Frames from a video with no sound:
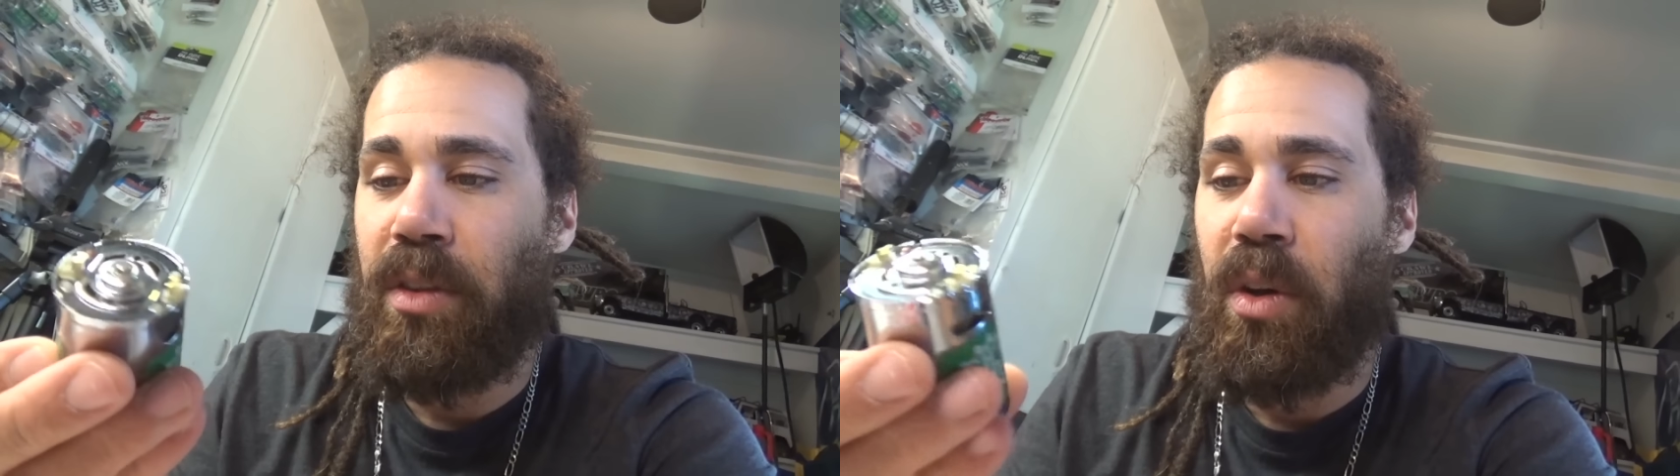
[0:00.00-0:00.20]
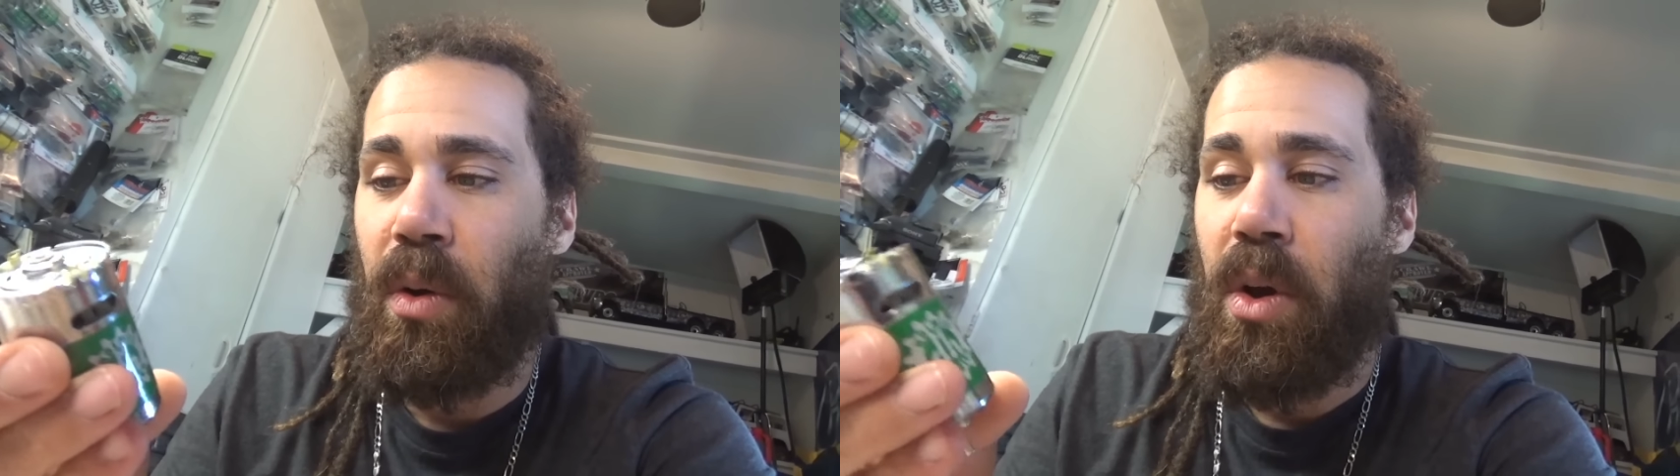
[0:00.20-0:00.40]

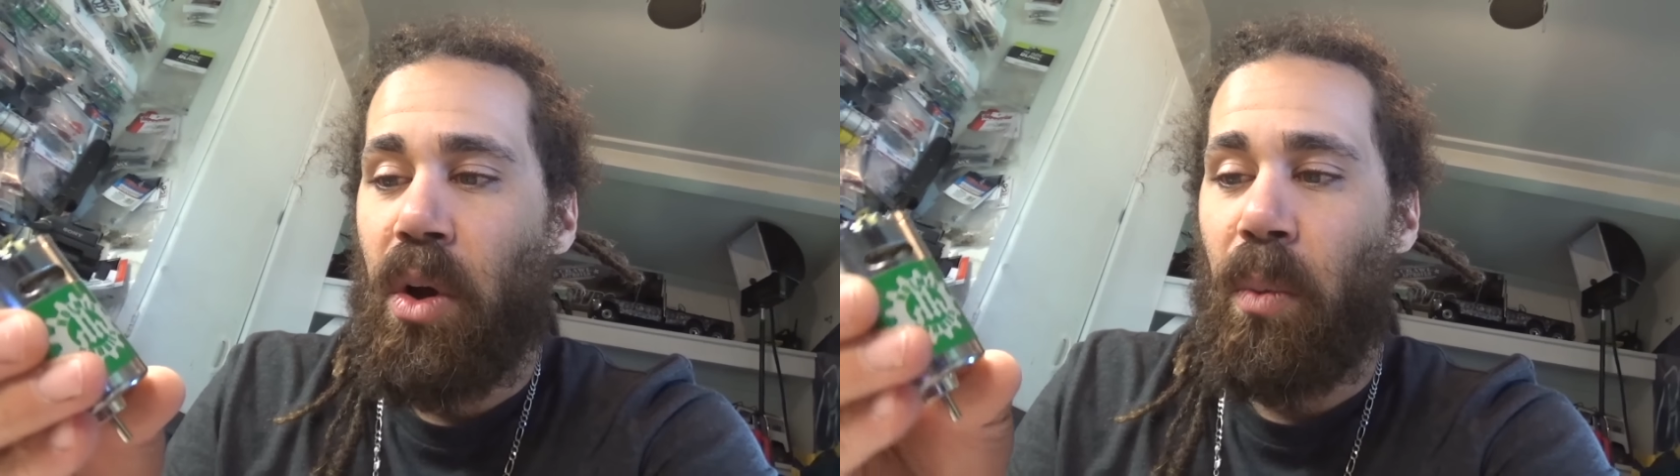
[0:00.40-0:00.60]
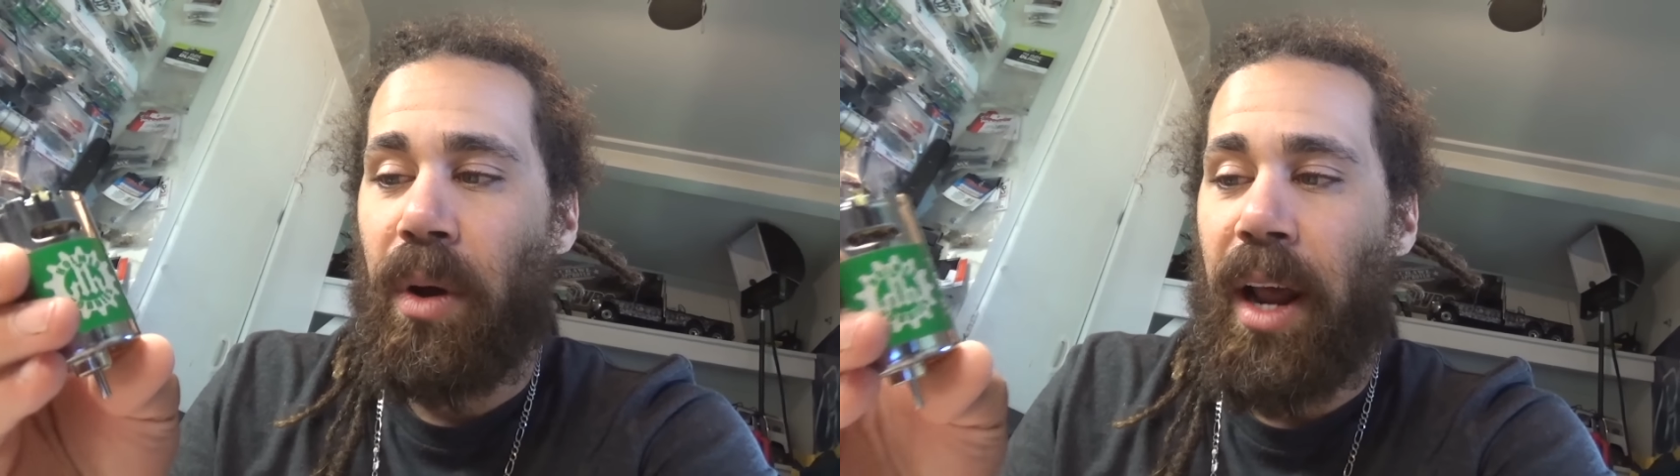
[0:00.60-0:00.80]
So
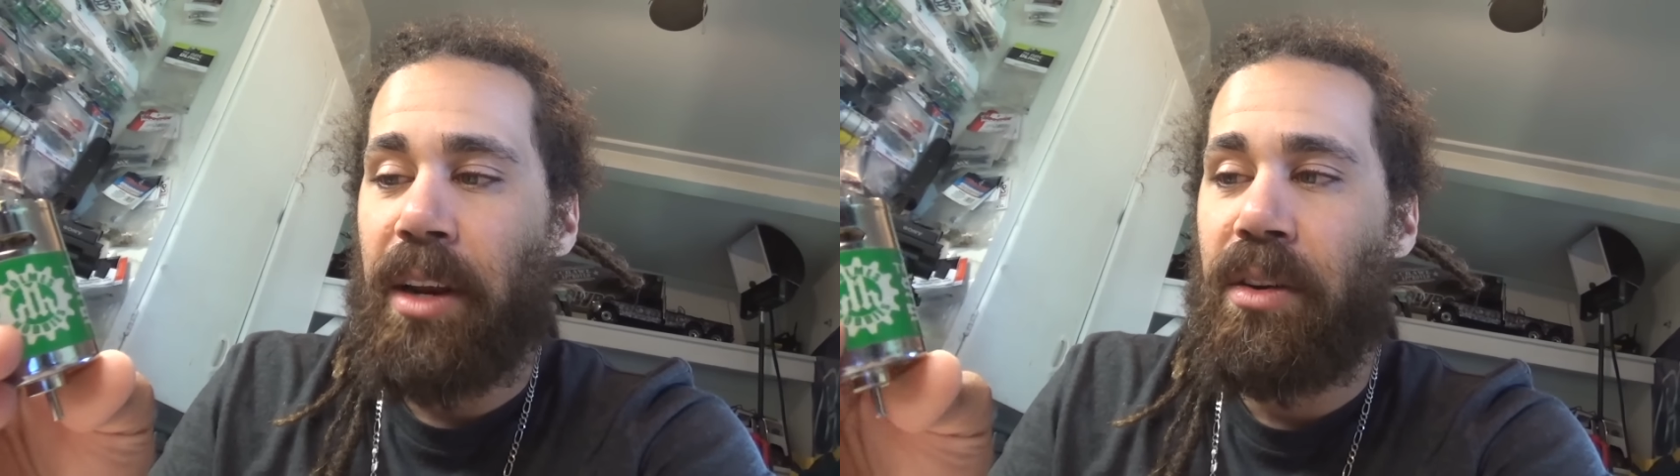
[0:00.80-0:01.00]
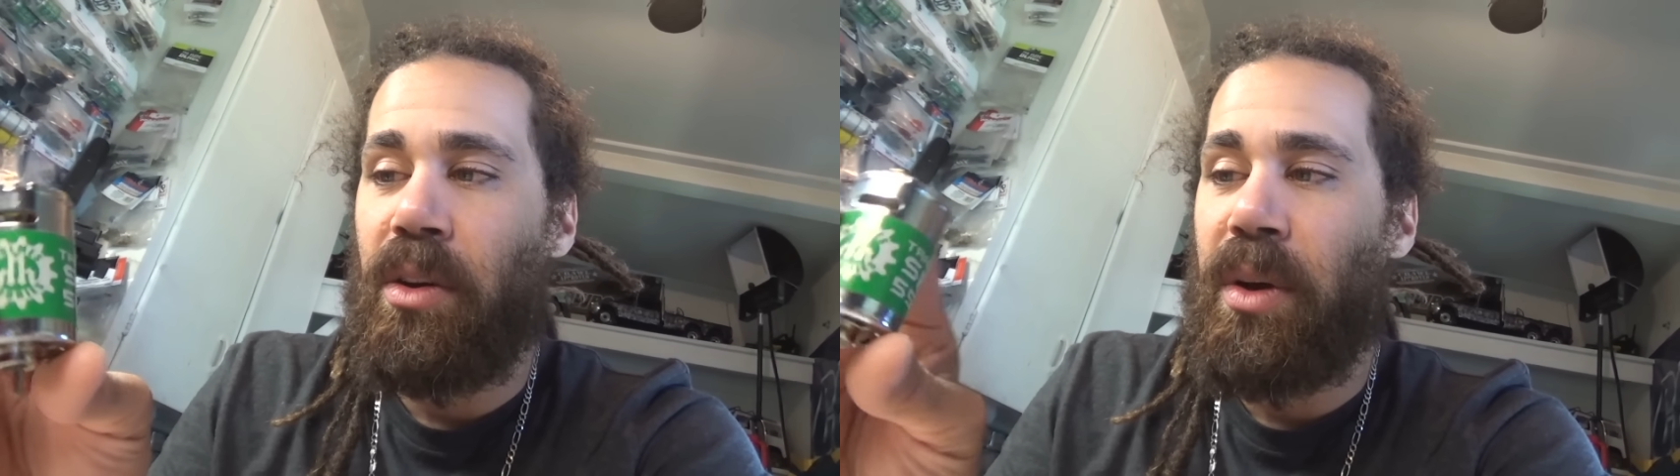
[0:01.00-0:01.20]
what I
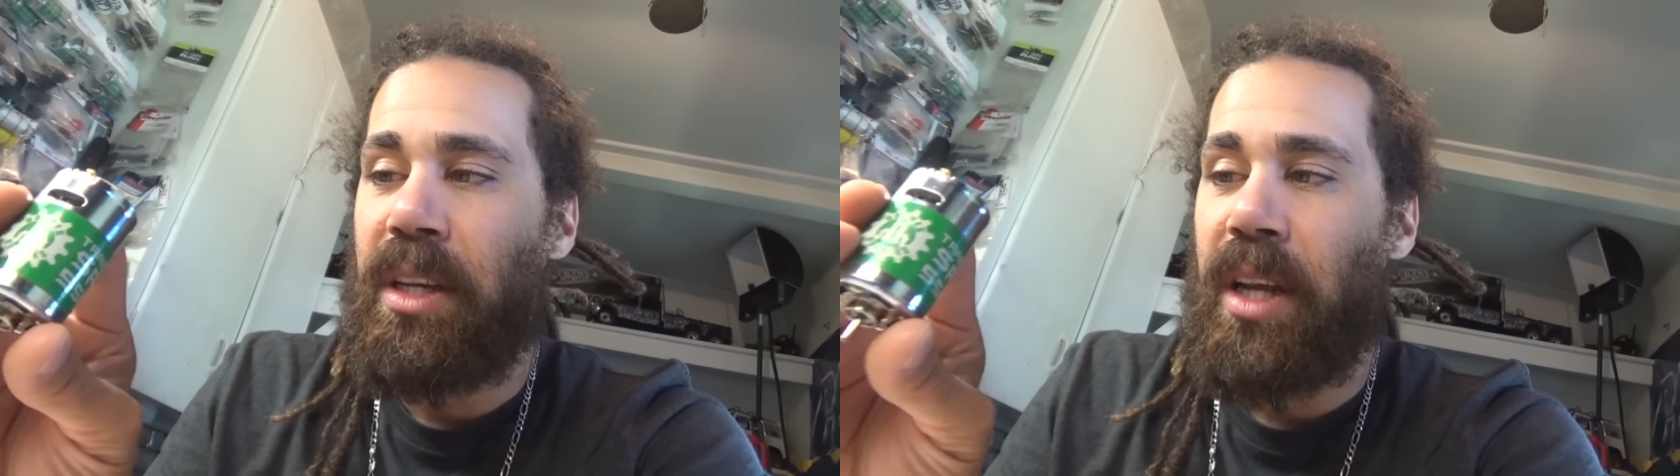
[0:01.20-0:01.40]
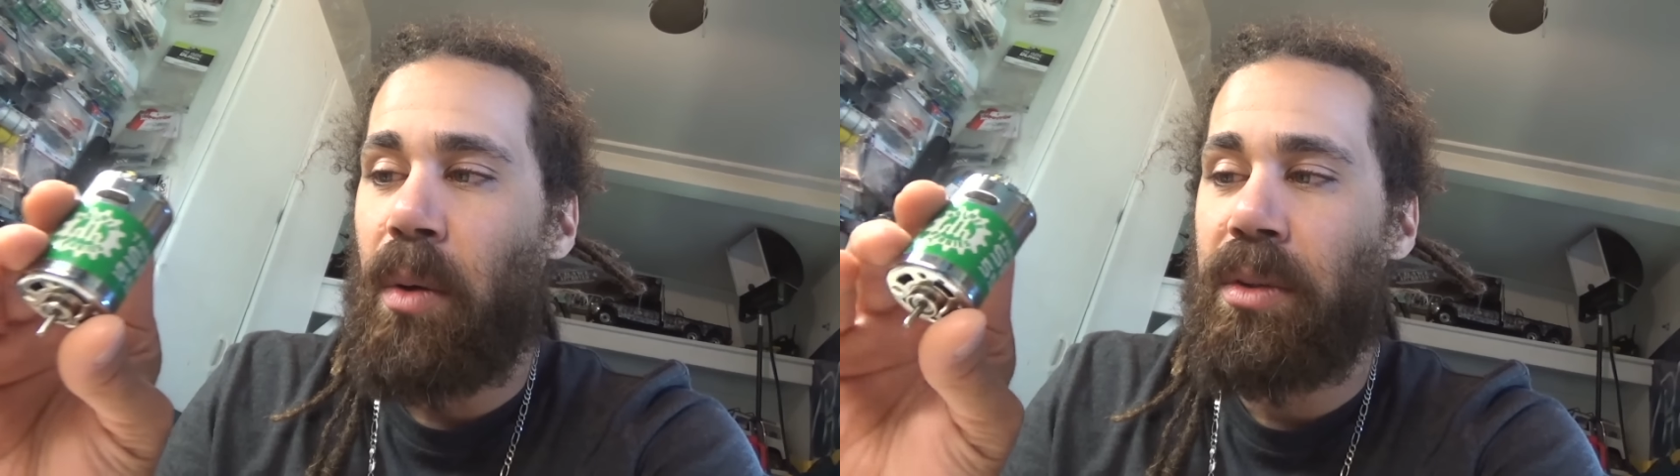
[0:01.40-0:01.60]
do is I